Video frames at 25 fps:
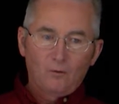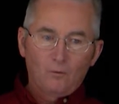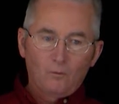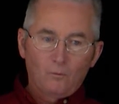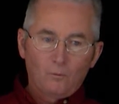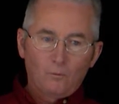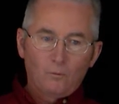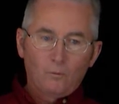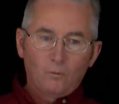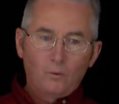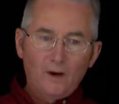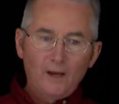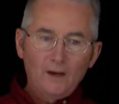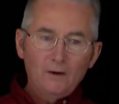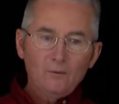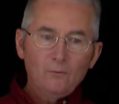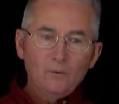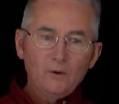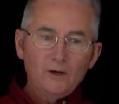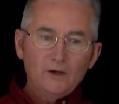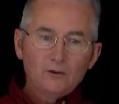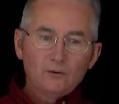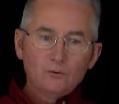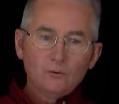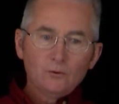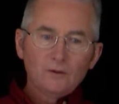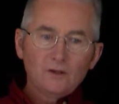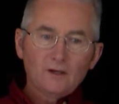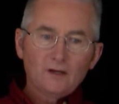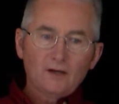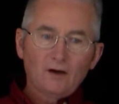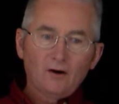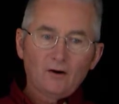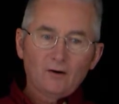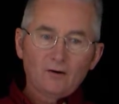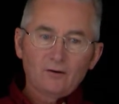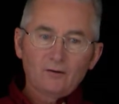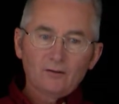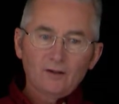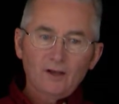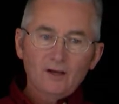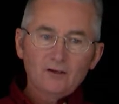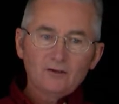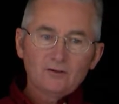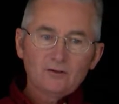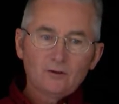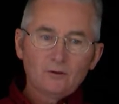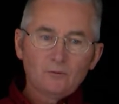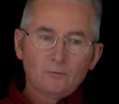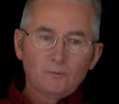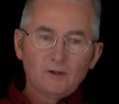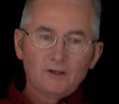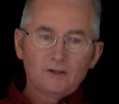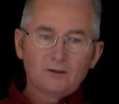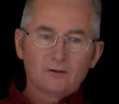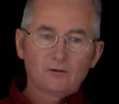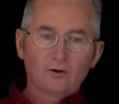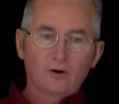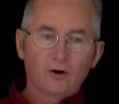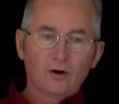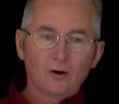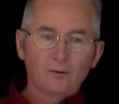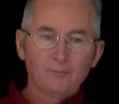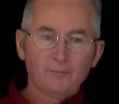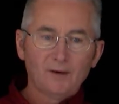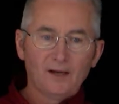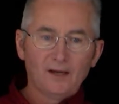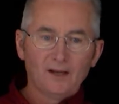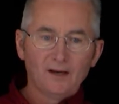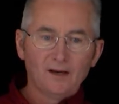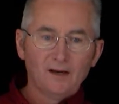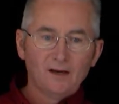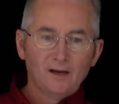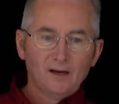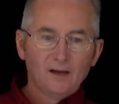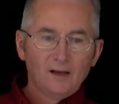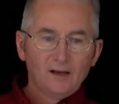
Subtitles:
When we do the calculation, we determine